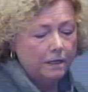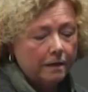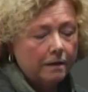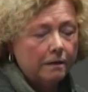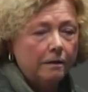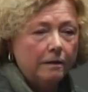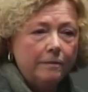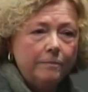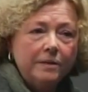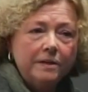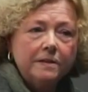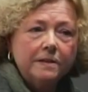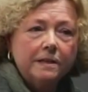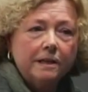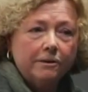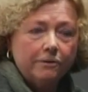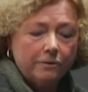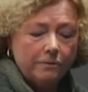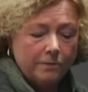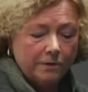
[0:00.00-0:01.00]
Colombia,
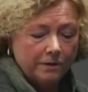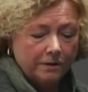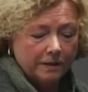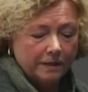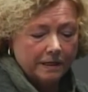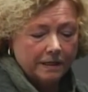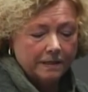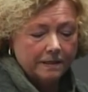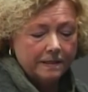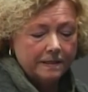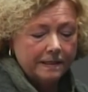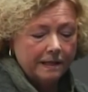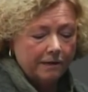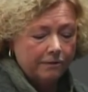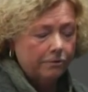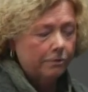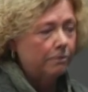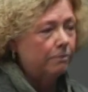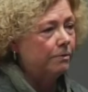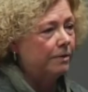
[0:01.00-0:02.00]
South America,
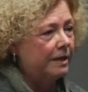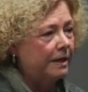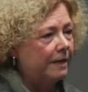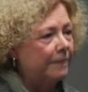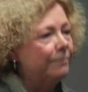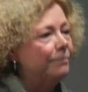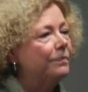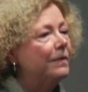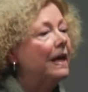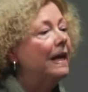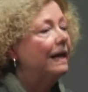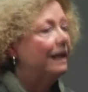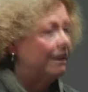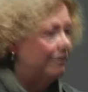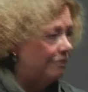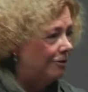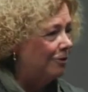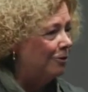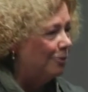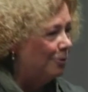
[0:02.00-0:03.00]
South Korea,
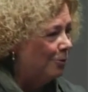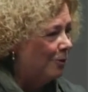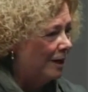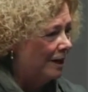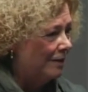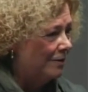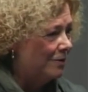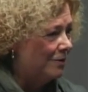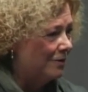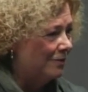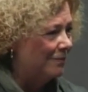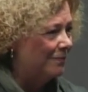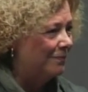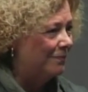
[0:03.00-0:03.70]
and the U.S.